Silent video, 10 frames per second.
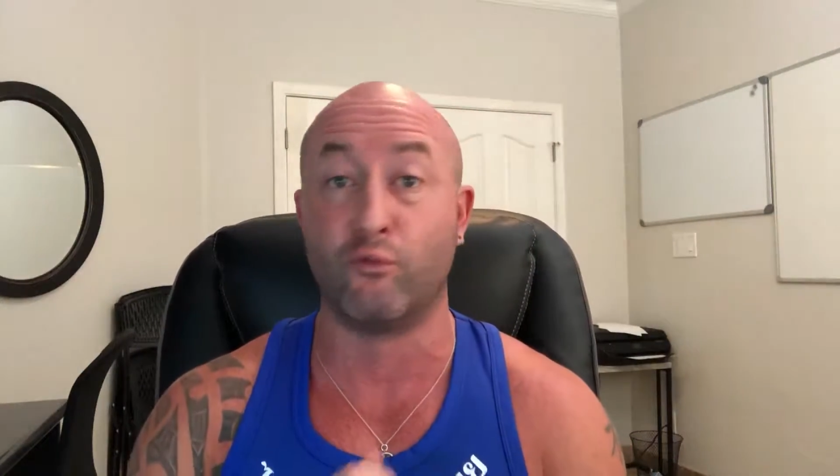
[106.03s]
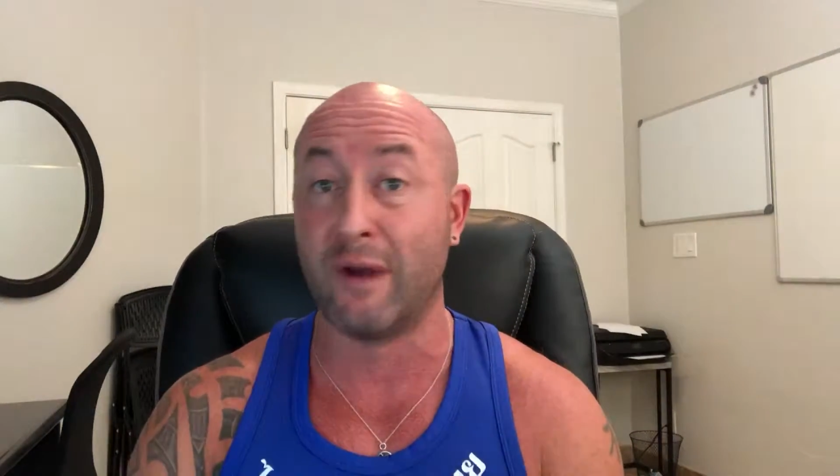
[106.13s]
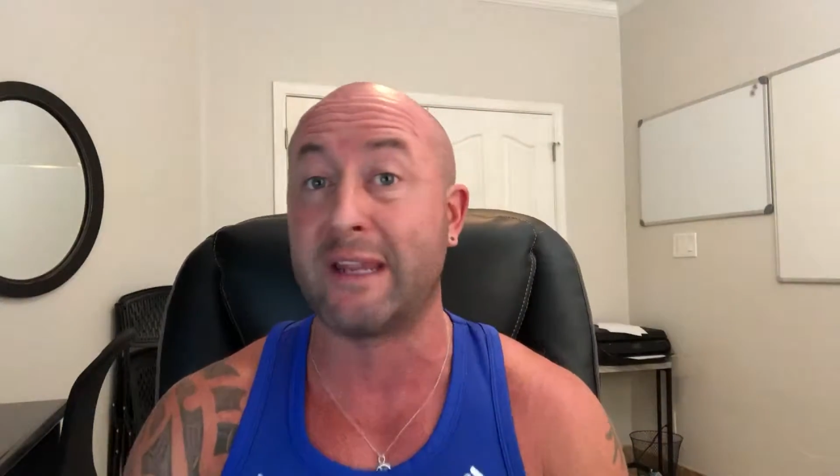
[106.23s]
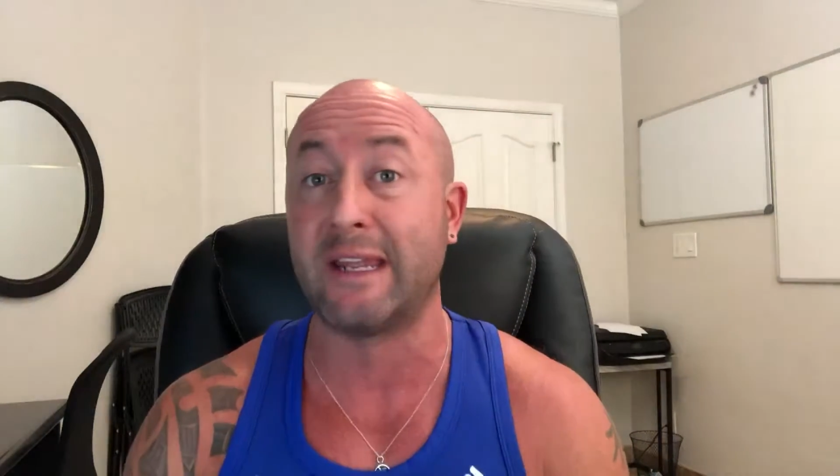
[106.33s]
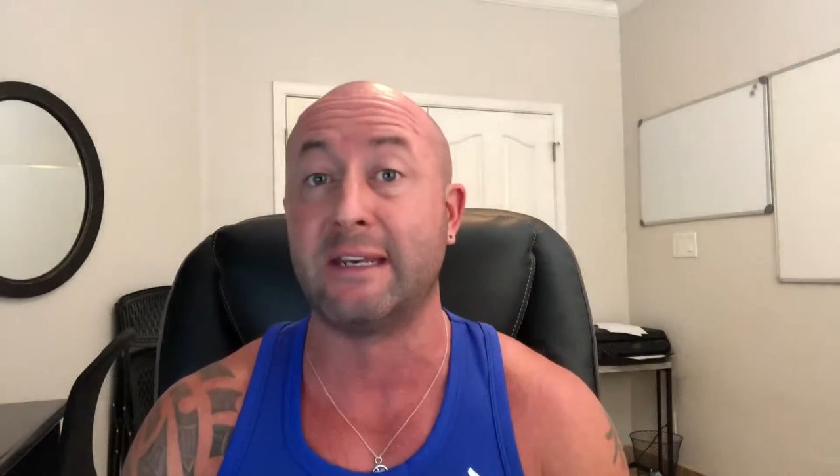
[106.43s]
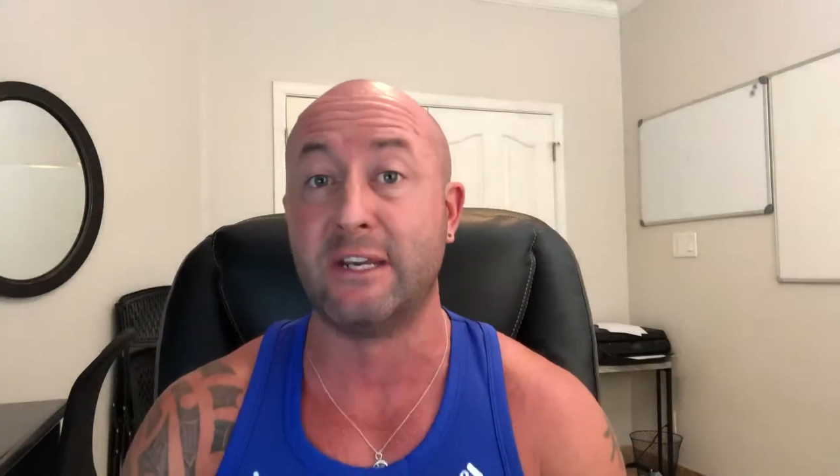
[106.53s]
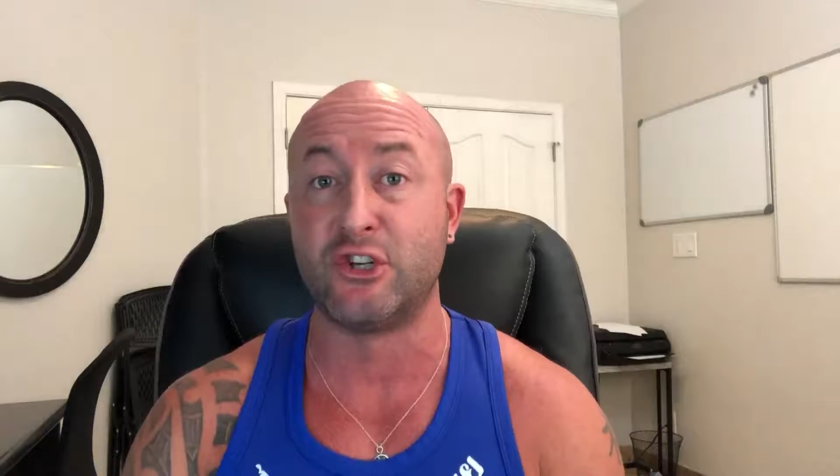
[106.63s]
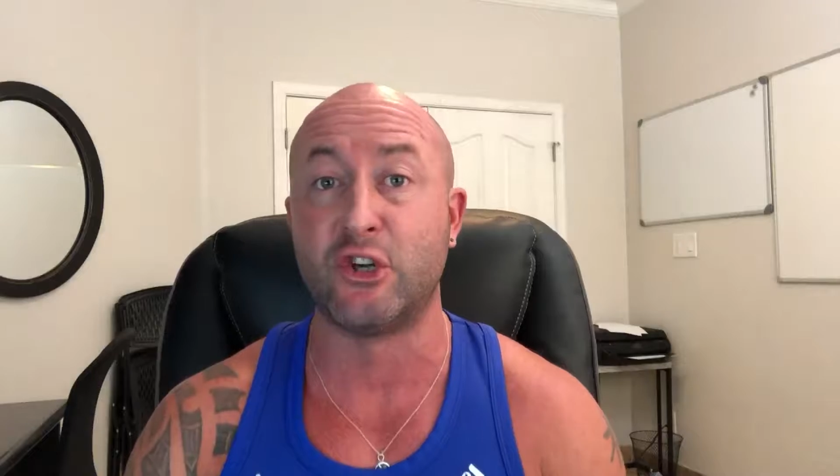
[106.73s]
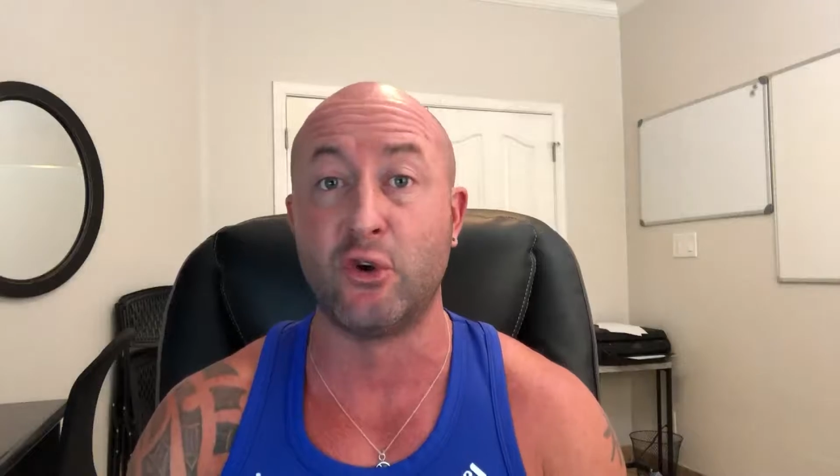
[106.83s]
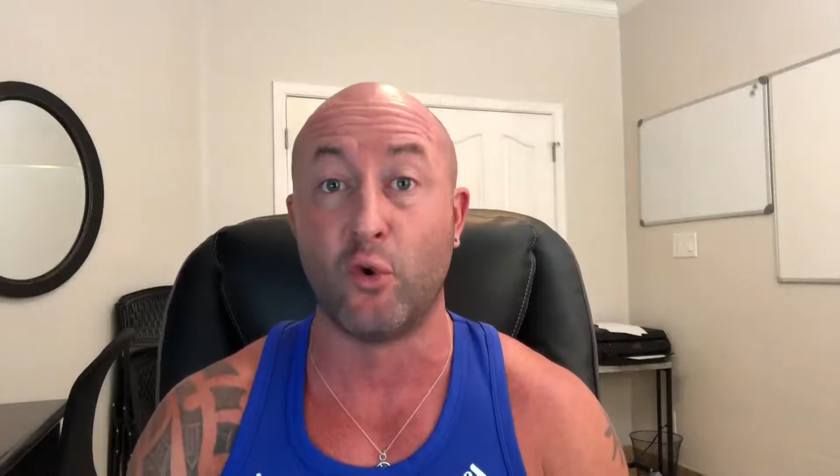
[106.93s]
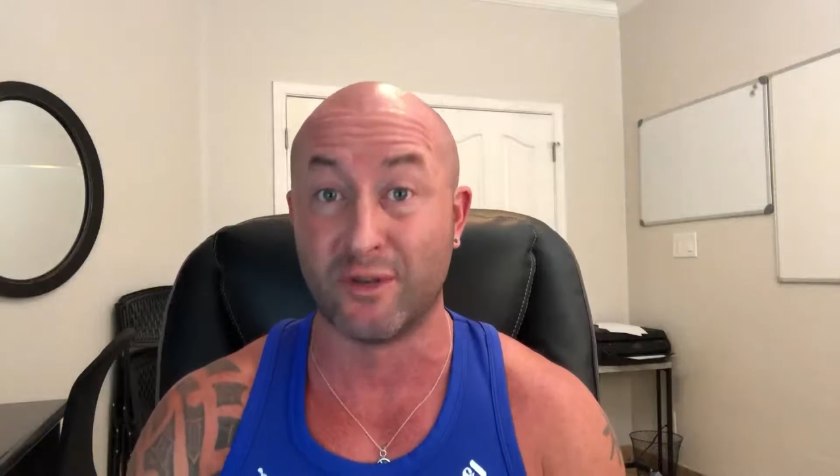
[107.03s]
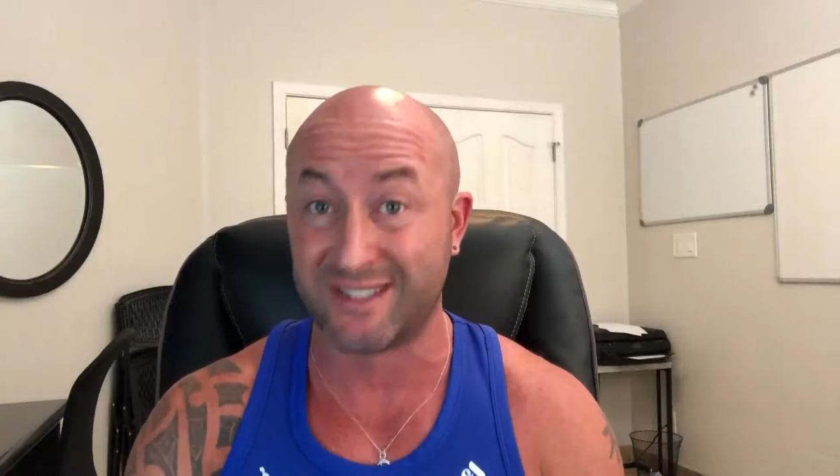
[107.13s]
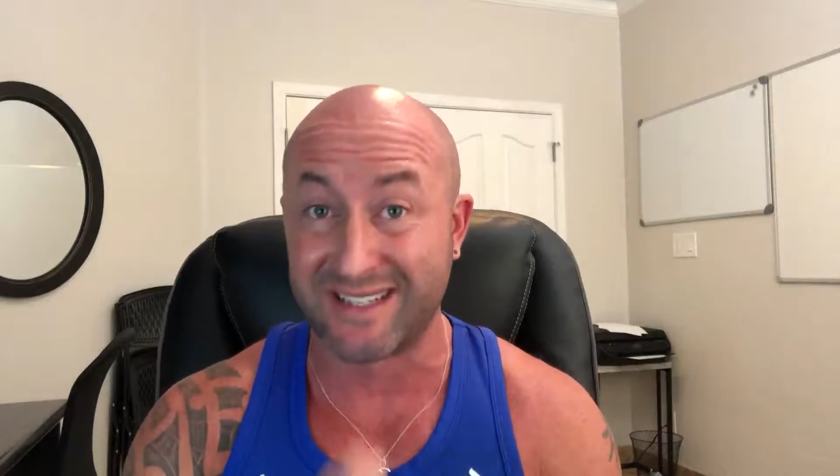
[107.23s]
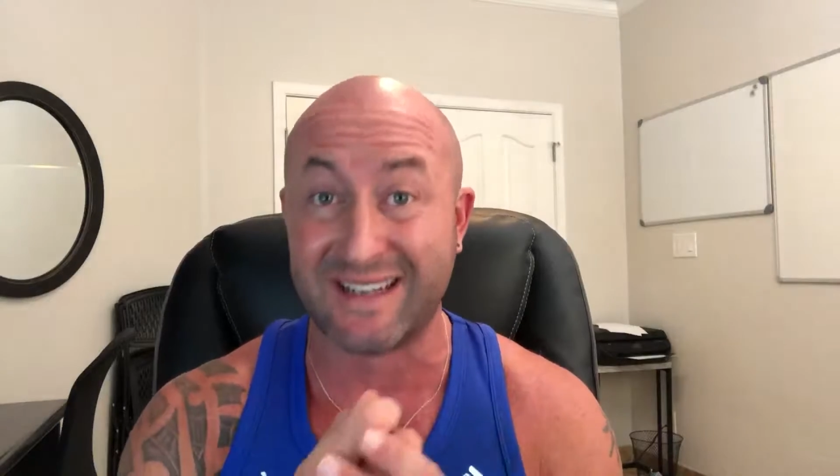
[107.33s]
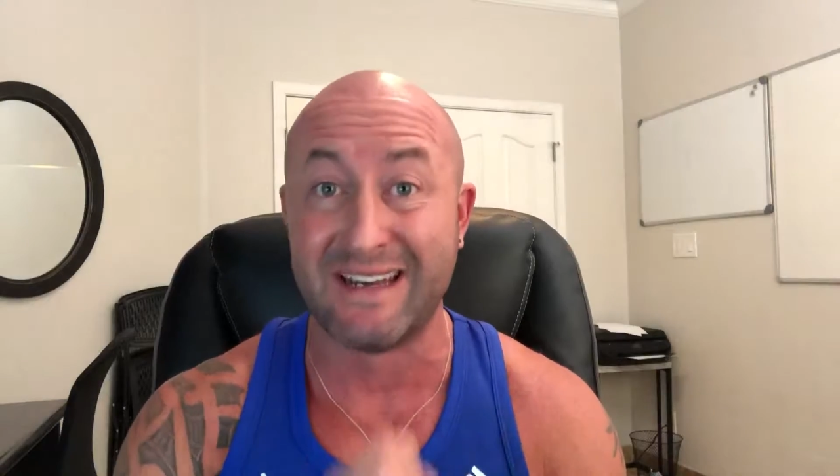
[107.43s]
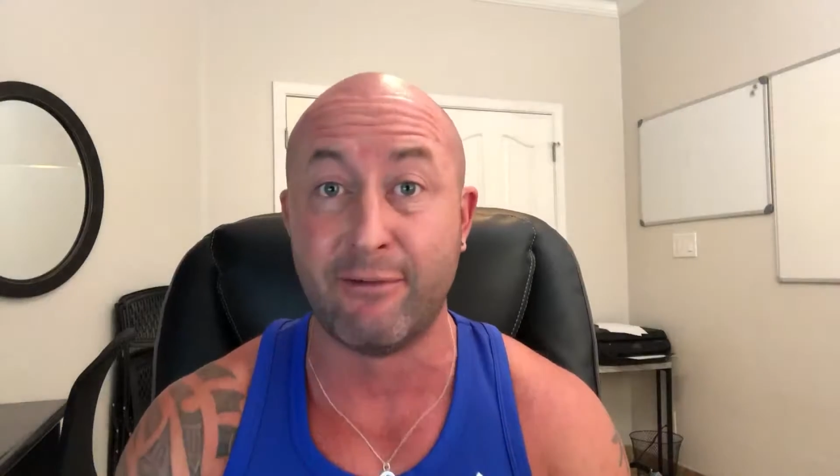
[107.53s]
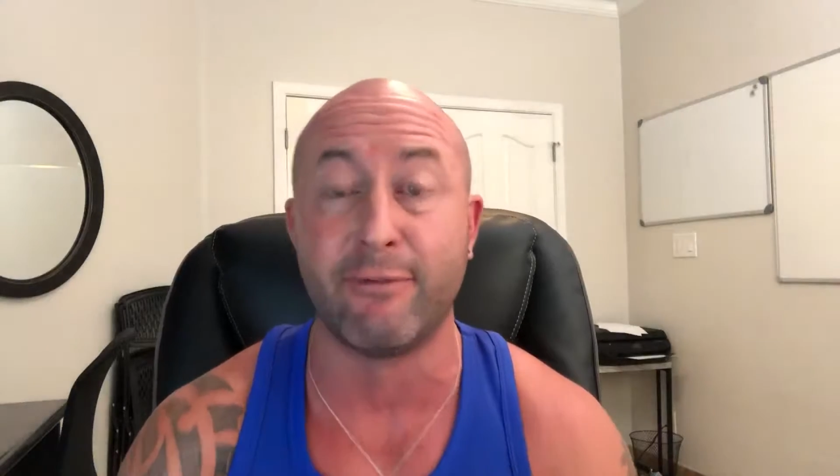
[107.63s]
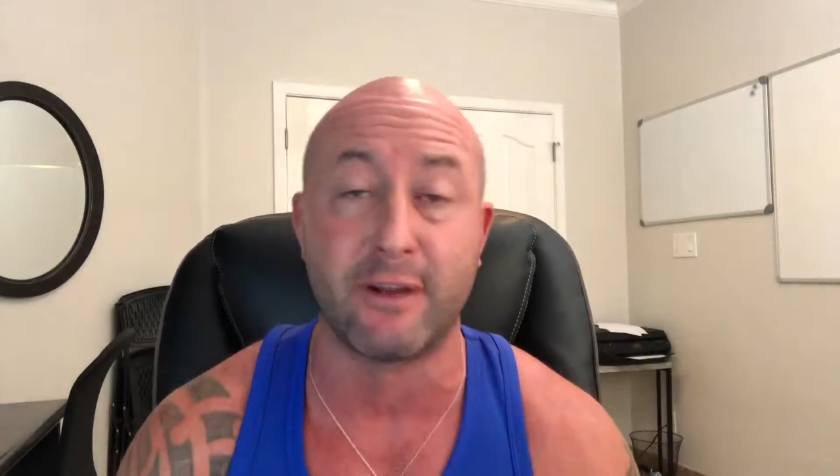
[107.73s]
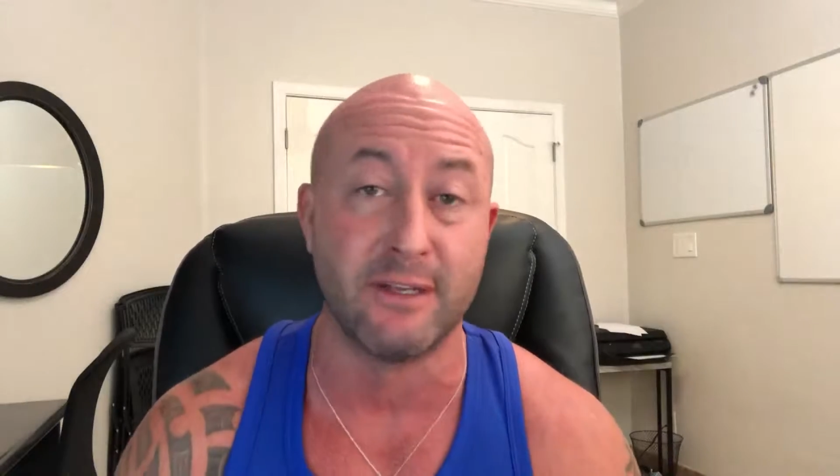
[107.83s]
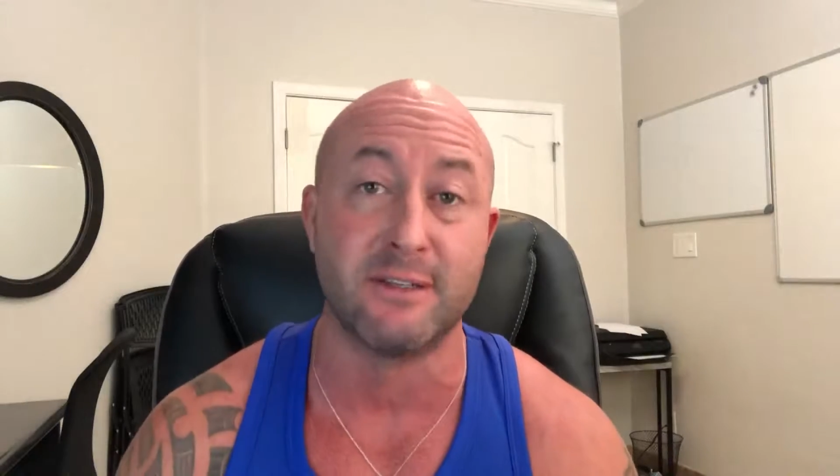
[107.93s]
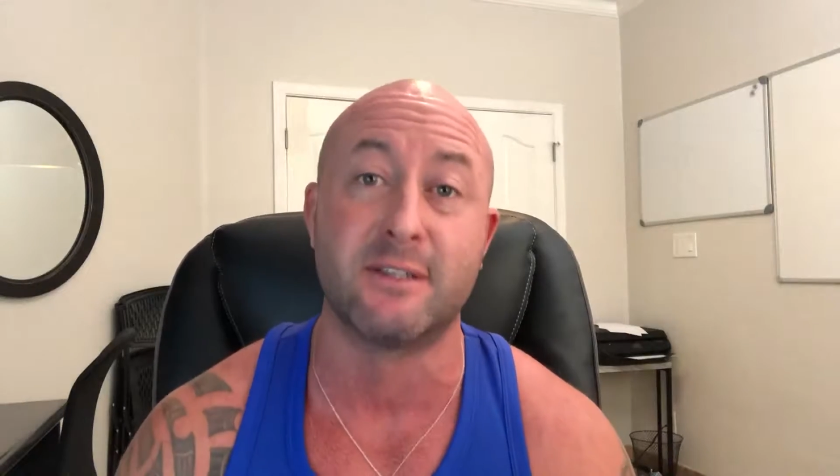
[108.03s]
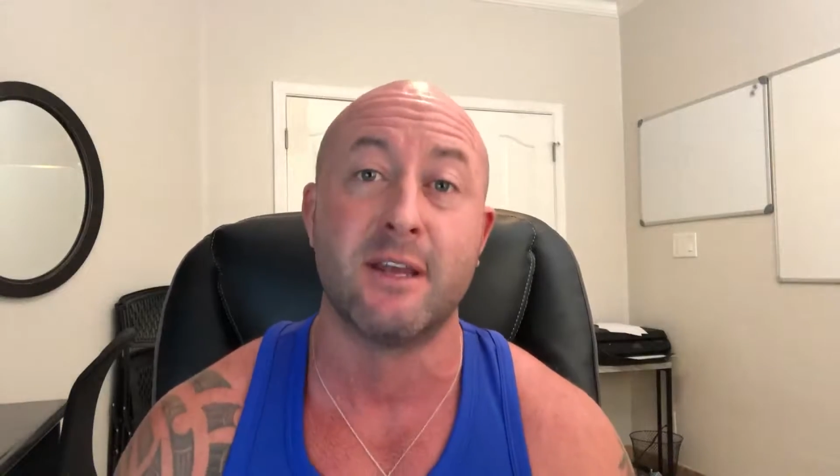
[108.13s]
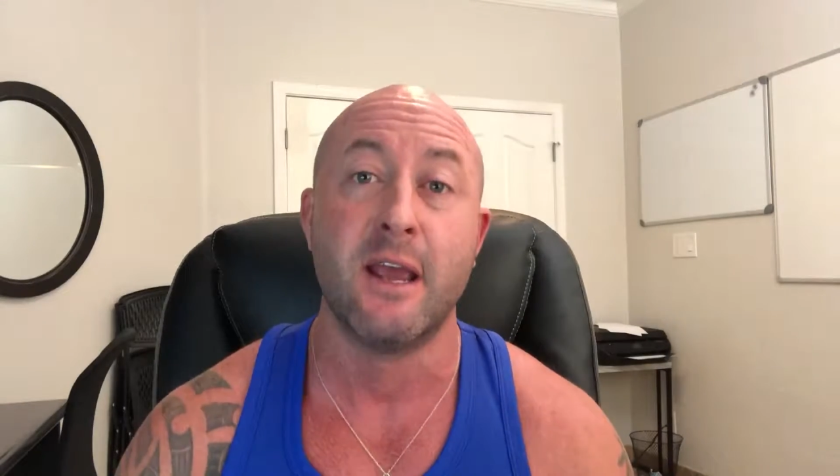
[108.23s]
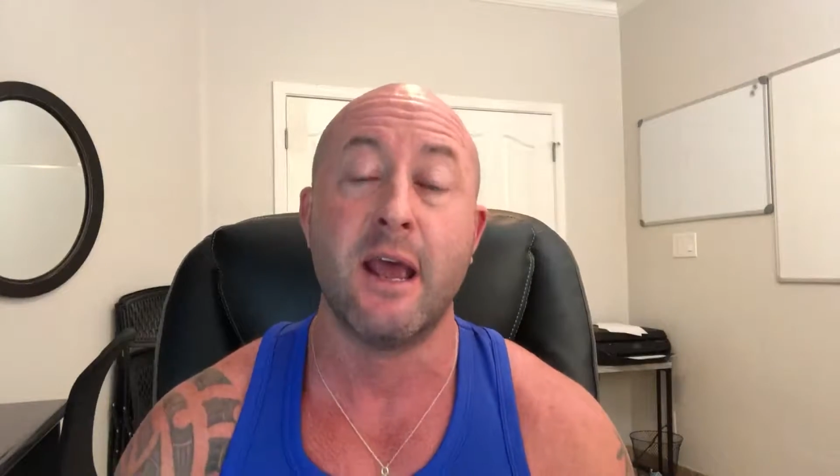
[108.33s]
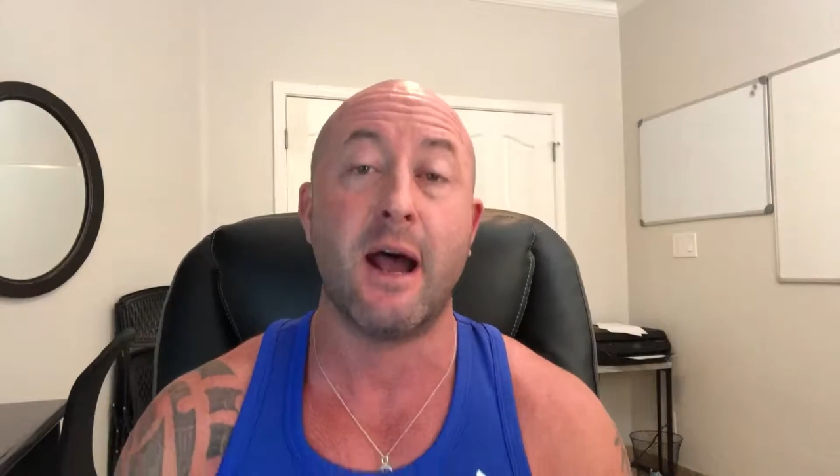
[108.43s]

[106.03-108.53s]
recognition or significance